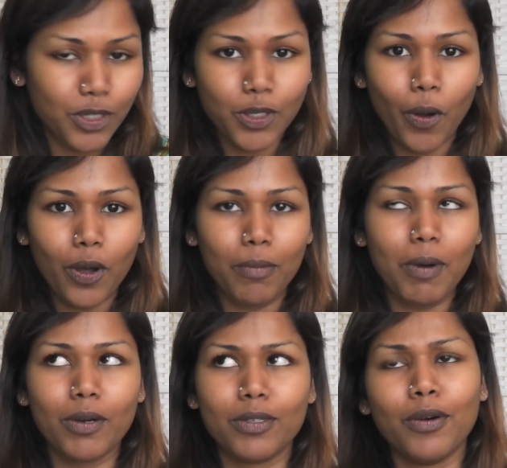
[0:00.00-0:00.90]
talk
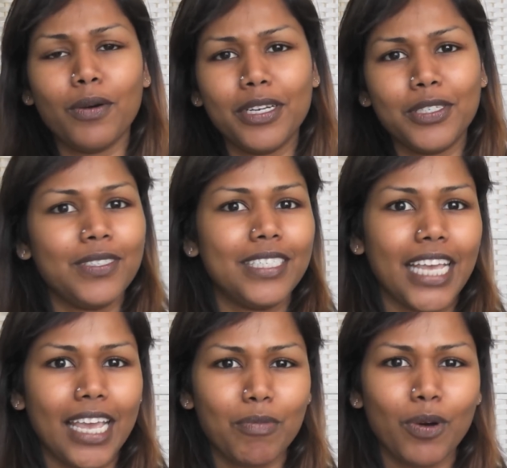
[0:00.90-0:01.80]
about, or I should
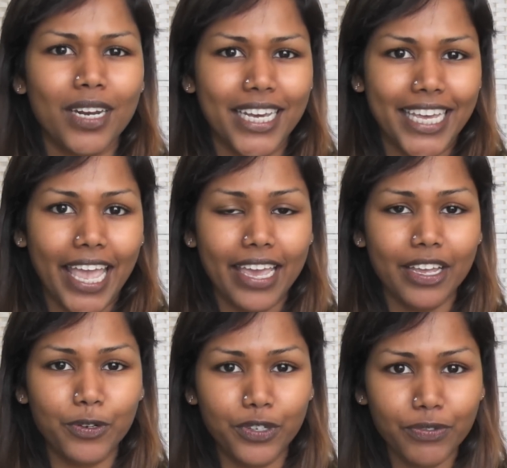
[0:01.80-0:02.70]
say more like
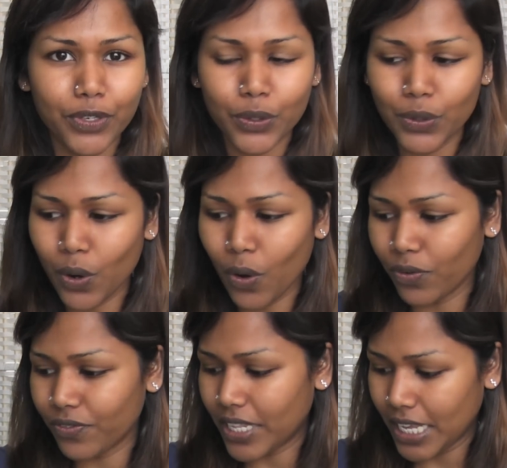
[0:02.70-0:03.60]
a review
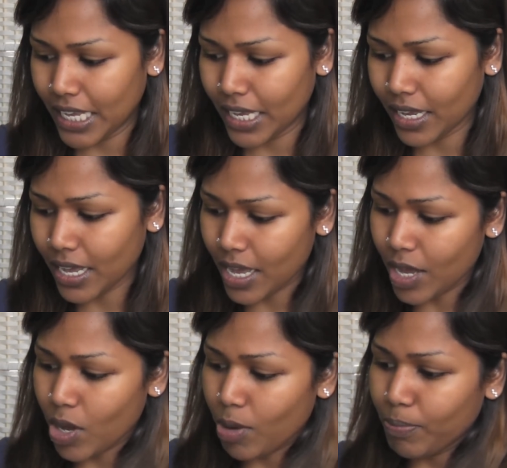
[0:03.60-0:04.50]
of the
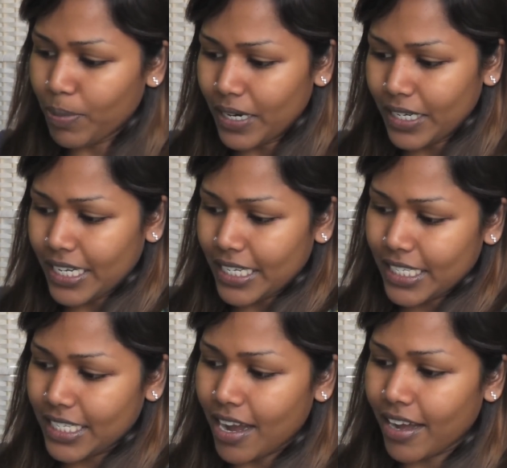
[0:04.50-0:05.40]
Burda
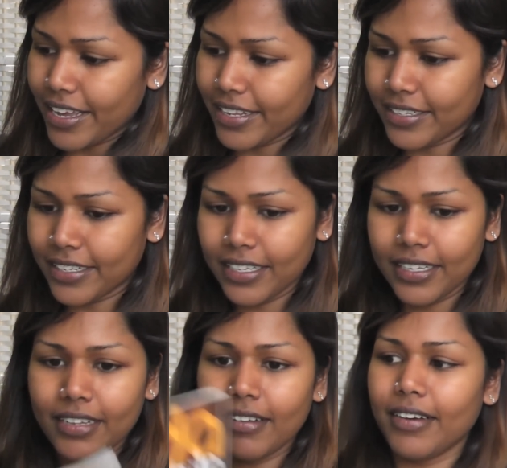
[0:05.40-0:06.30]
Style
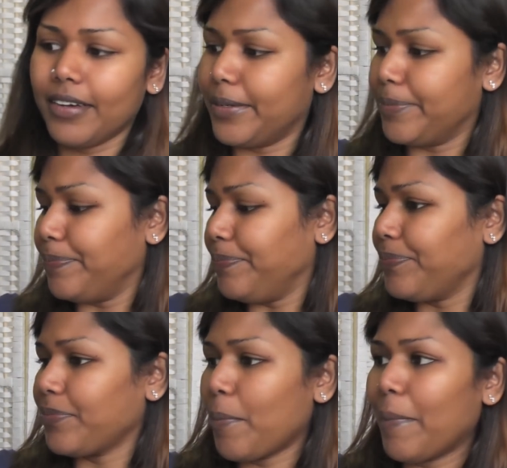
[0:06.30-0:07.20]
um,
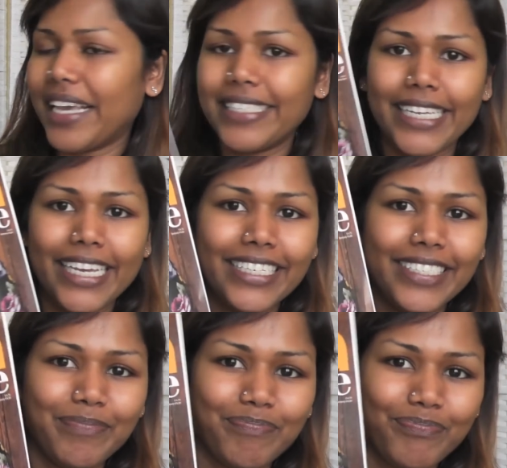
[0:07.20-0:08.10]
magazine